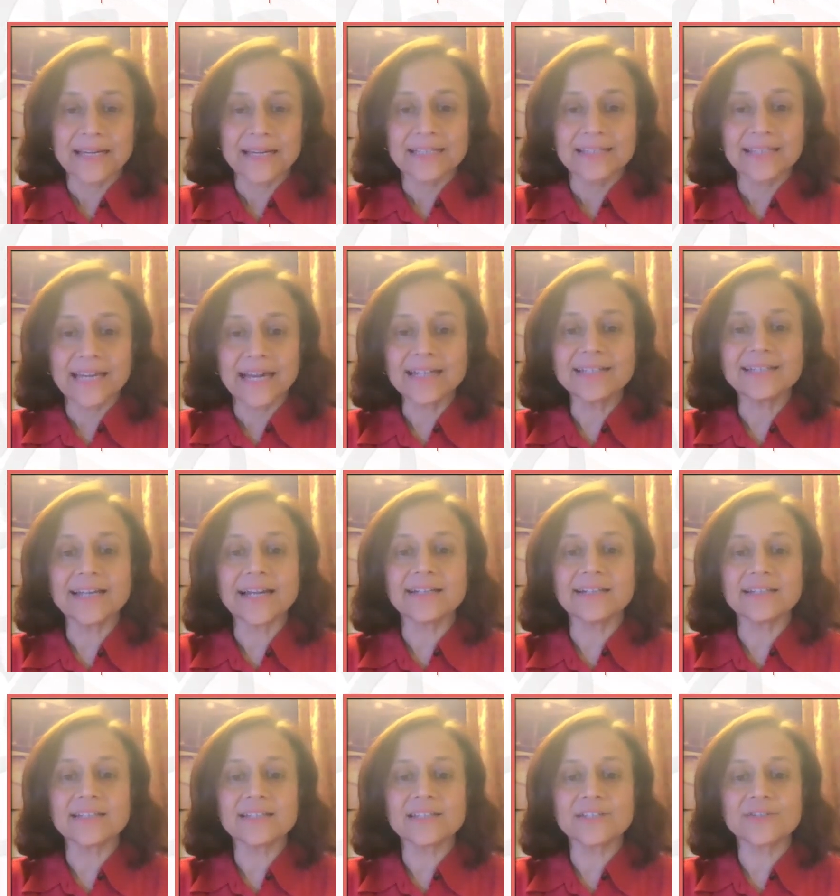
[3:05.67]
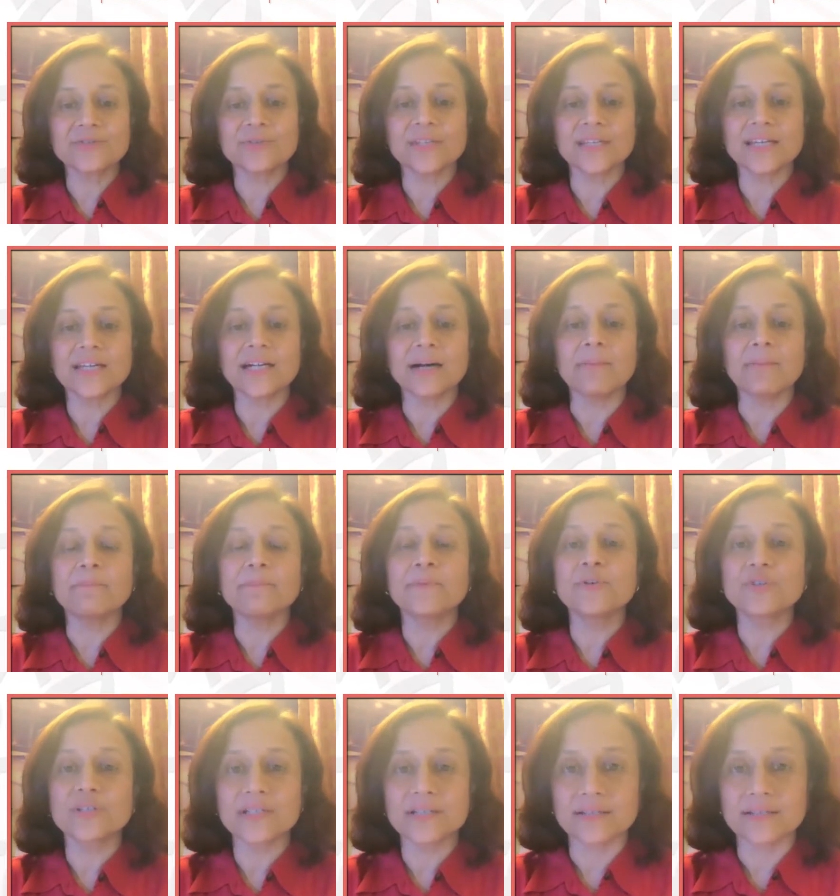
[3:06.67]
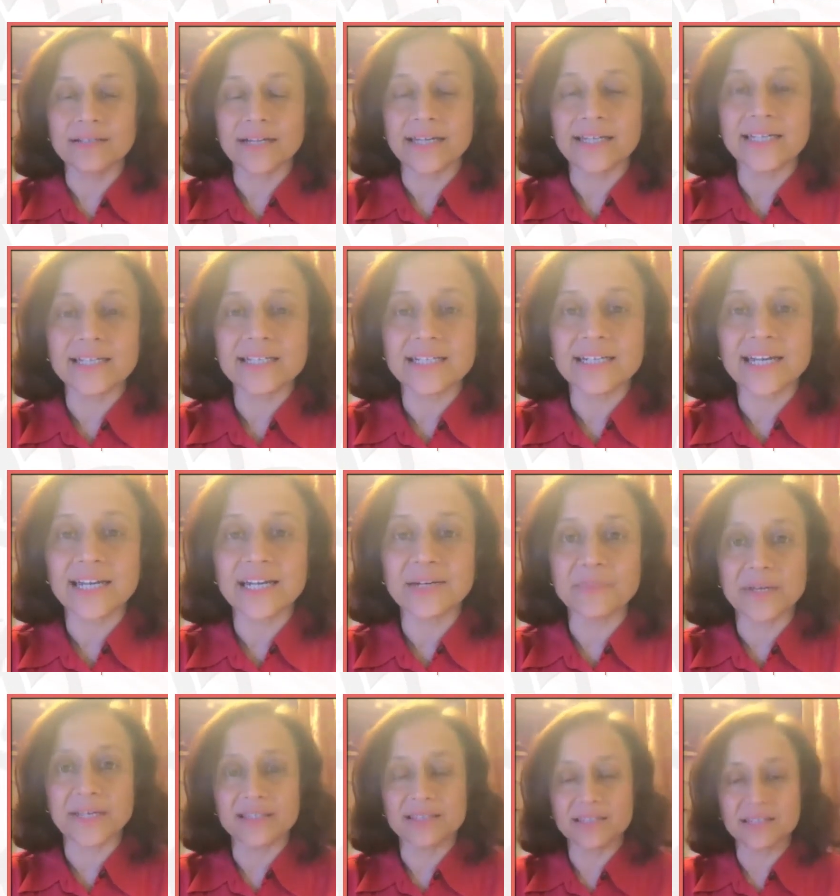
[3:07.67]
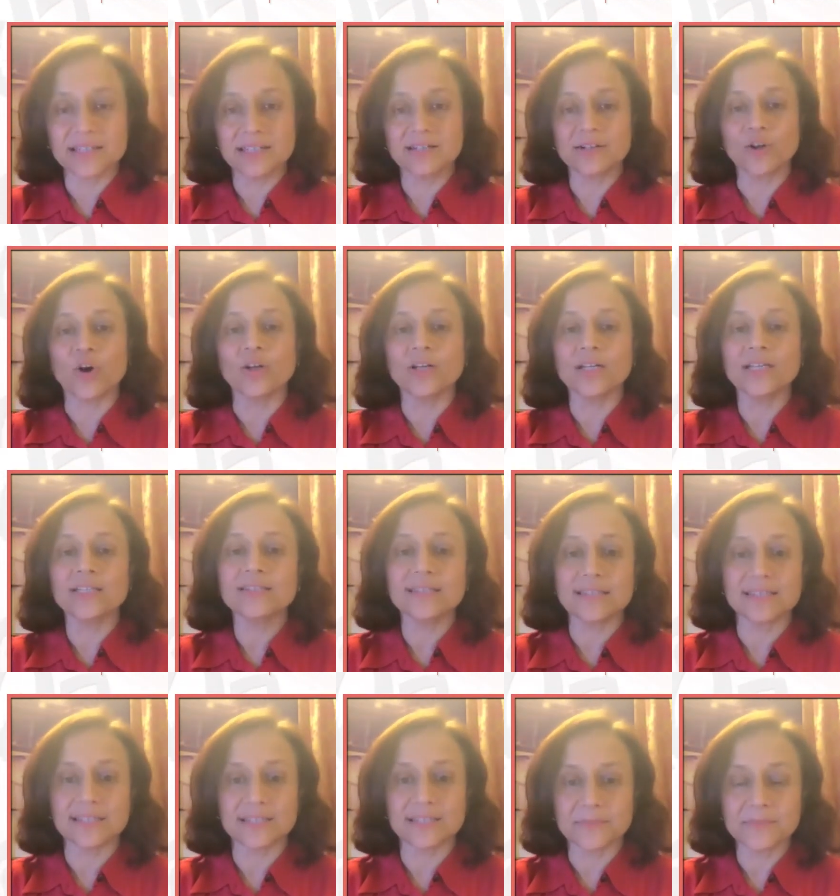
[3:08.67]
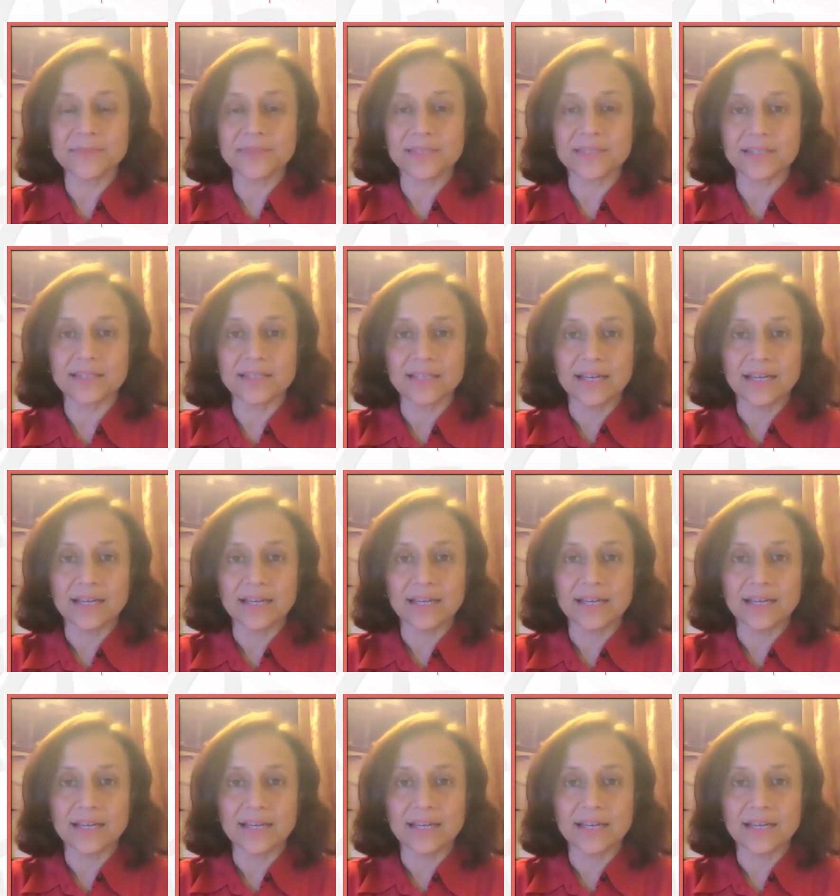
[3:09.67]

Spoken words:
That led us to the computer and internet-based knowledge systems.